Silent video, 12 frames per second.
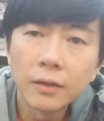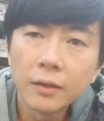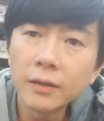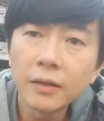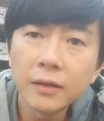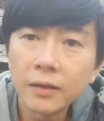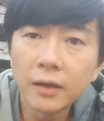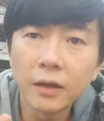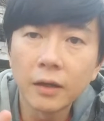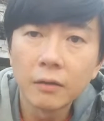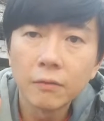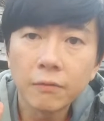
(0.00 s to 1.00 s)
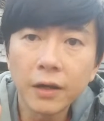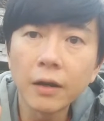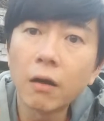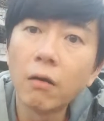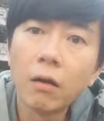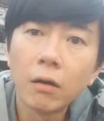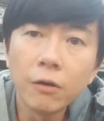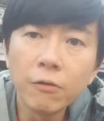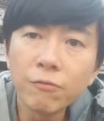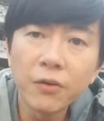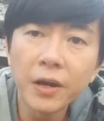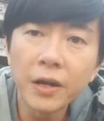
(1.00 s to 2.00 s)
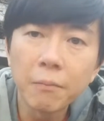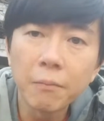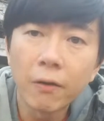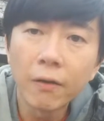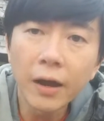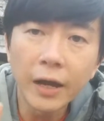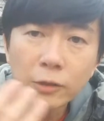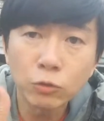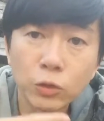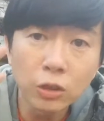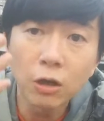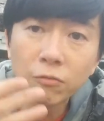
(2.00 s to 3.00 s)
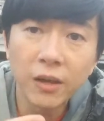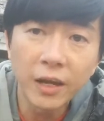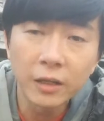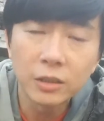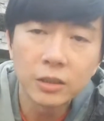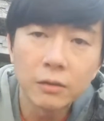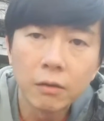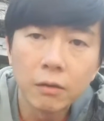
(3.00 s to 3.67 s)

Here, right now, you don't feel it anymore. I switch off the energy.